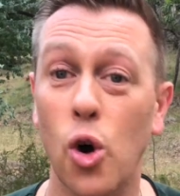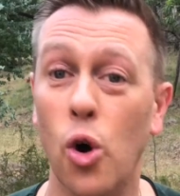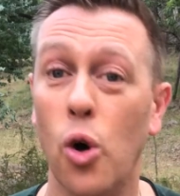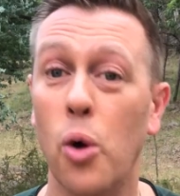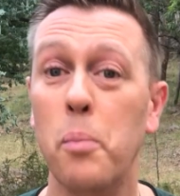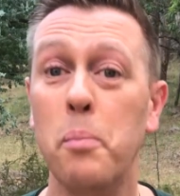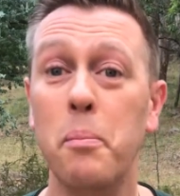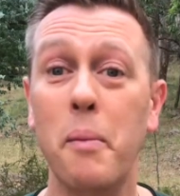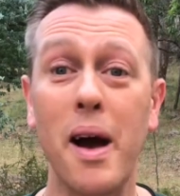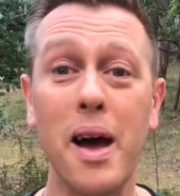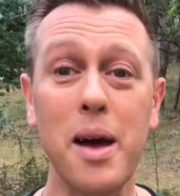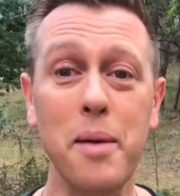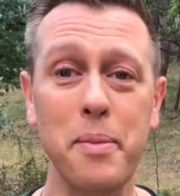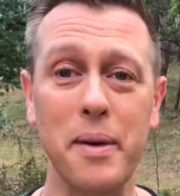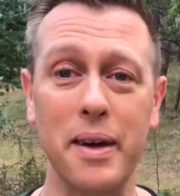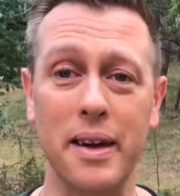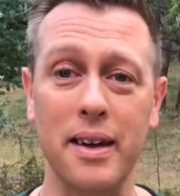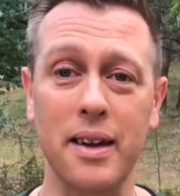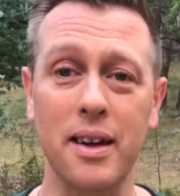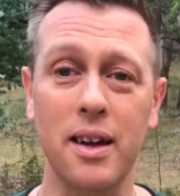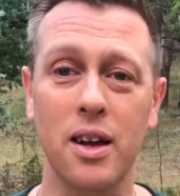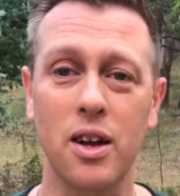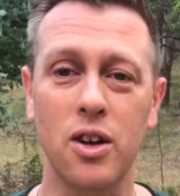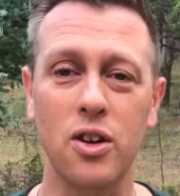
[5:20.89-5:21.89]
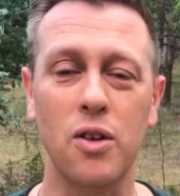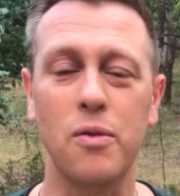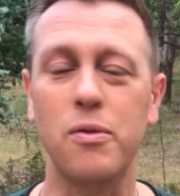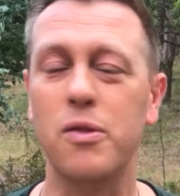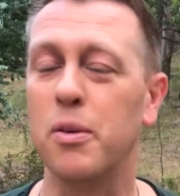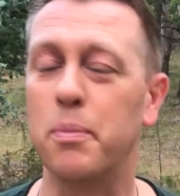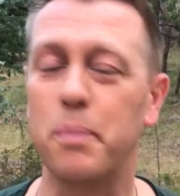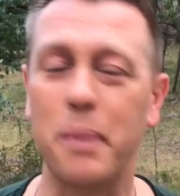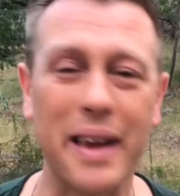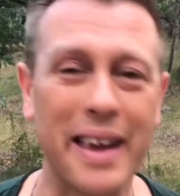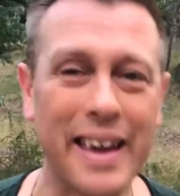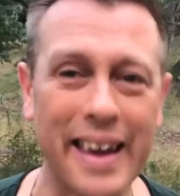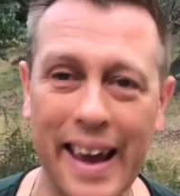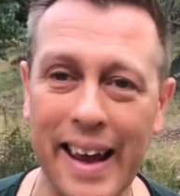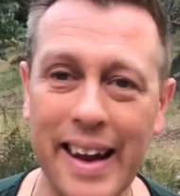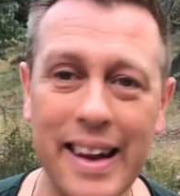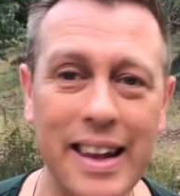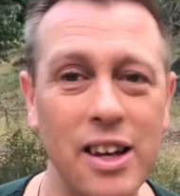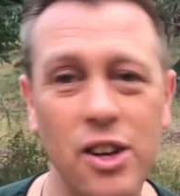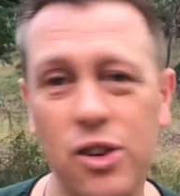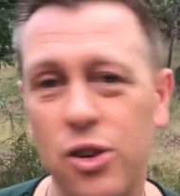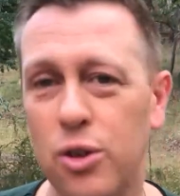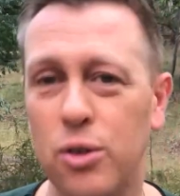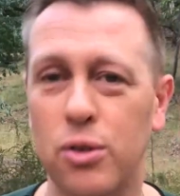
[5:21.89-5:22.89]
Or maybe you've just been
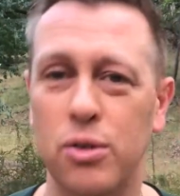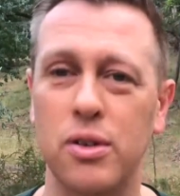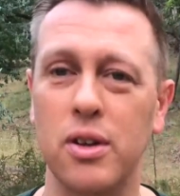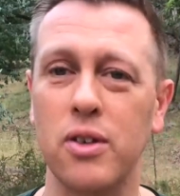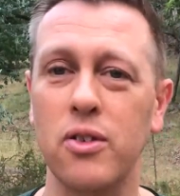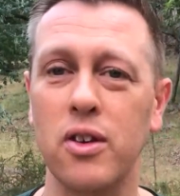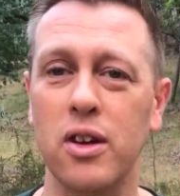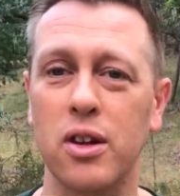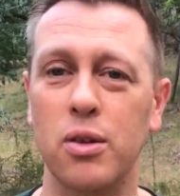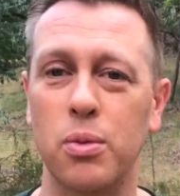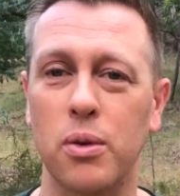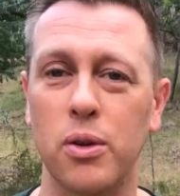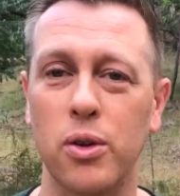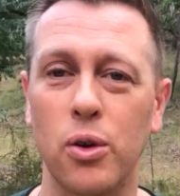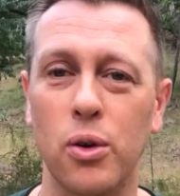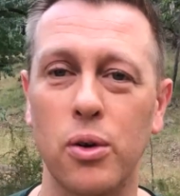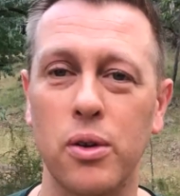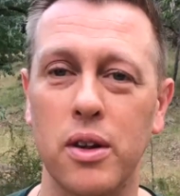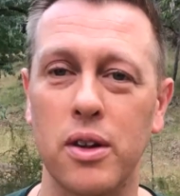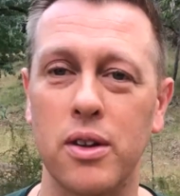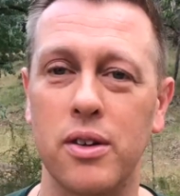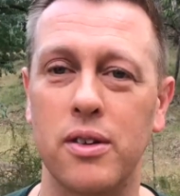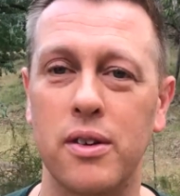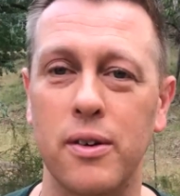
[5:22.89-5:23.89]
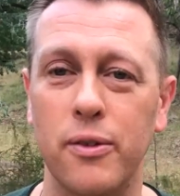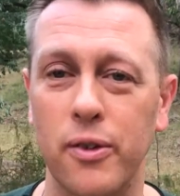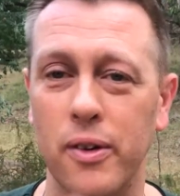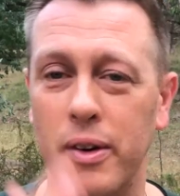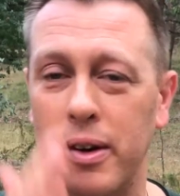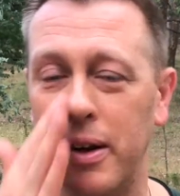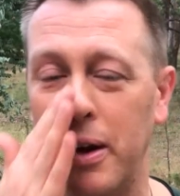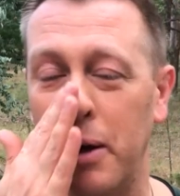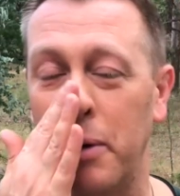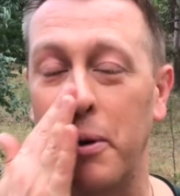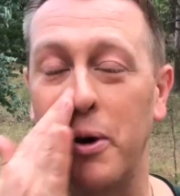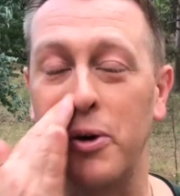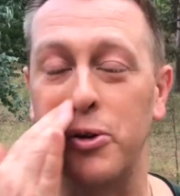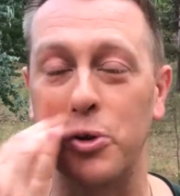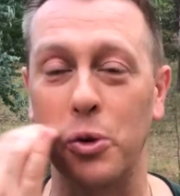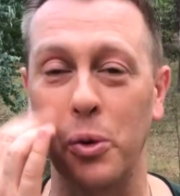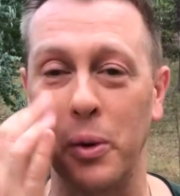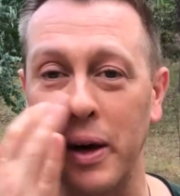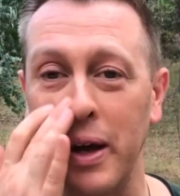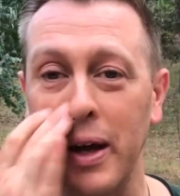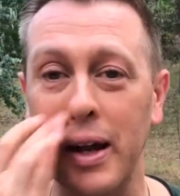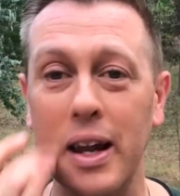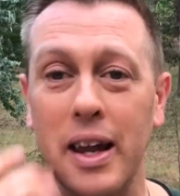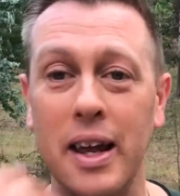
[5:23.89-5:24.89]
getting too serious with all these different
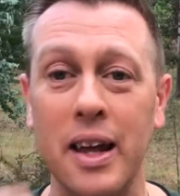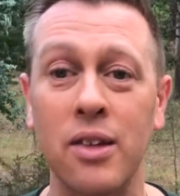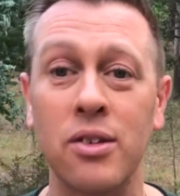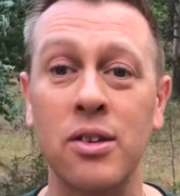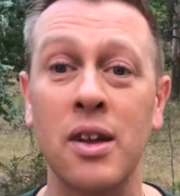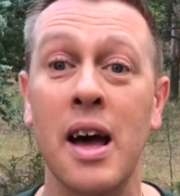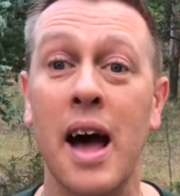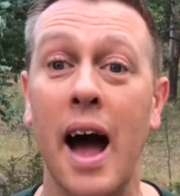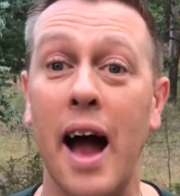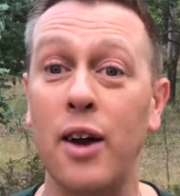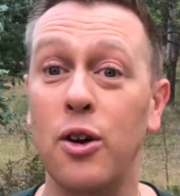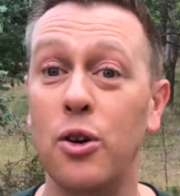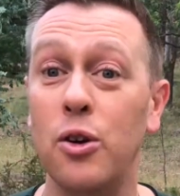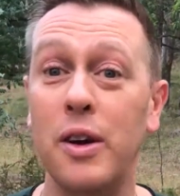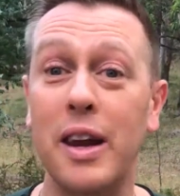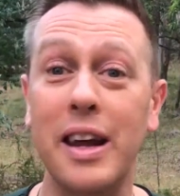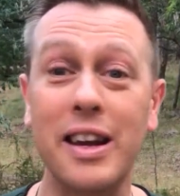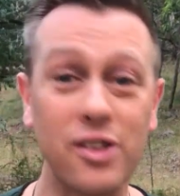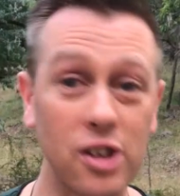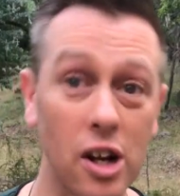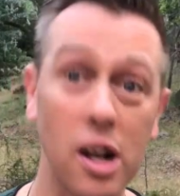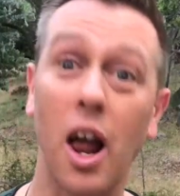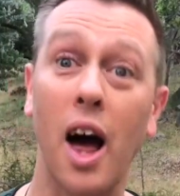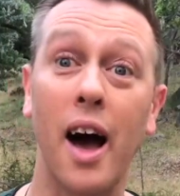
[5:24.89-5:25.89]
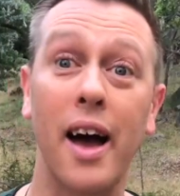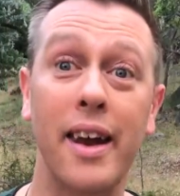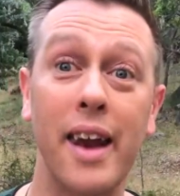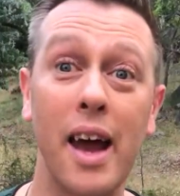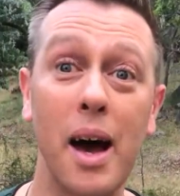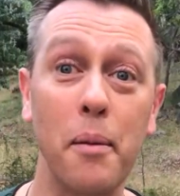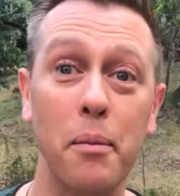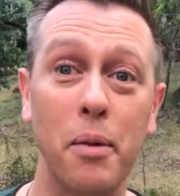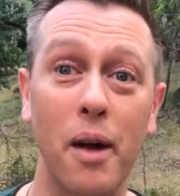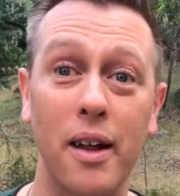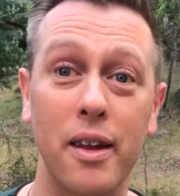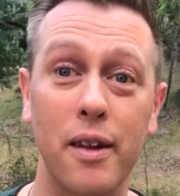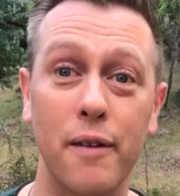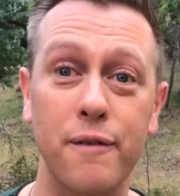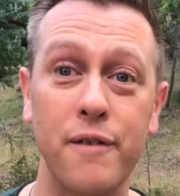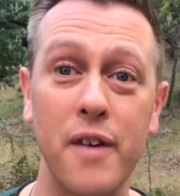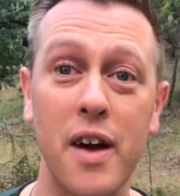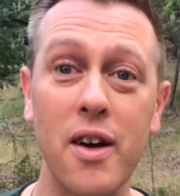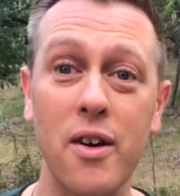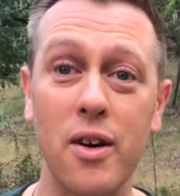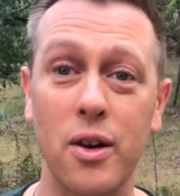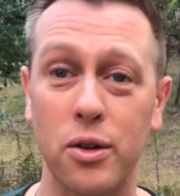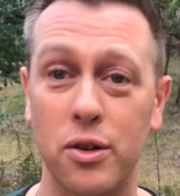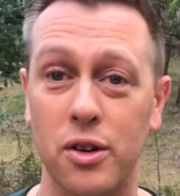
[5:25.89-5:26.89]
emotional healings and you need to lighten up like the
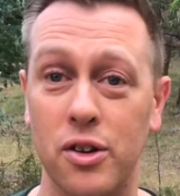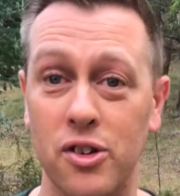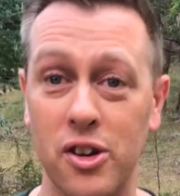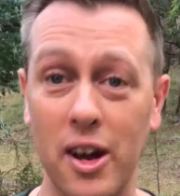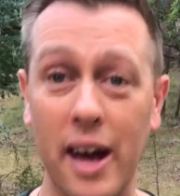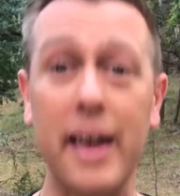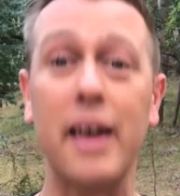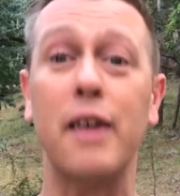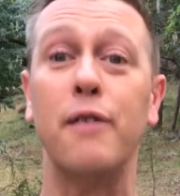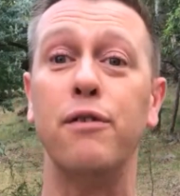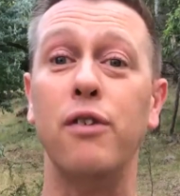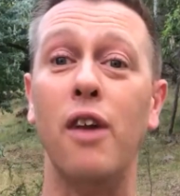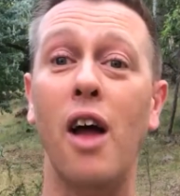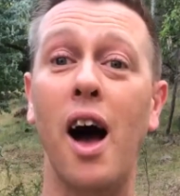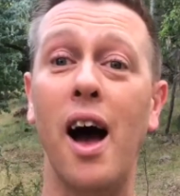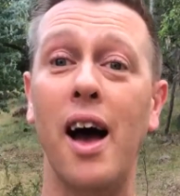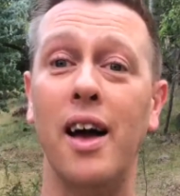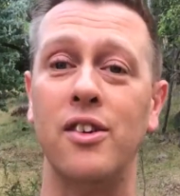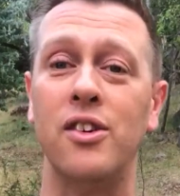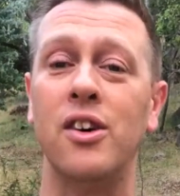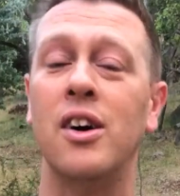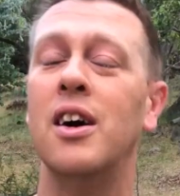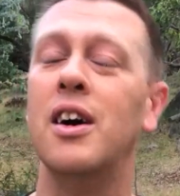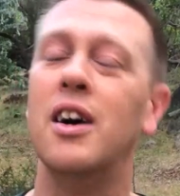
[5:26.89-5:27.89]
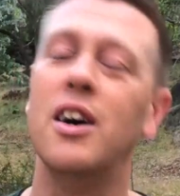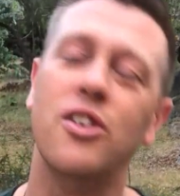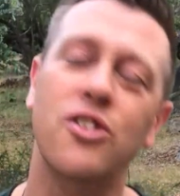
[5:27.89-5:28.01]
fairies and take flight.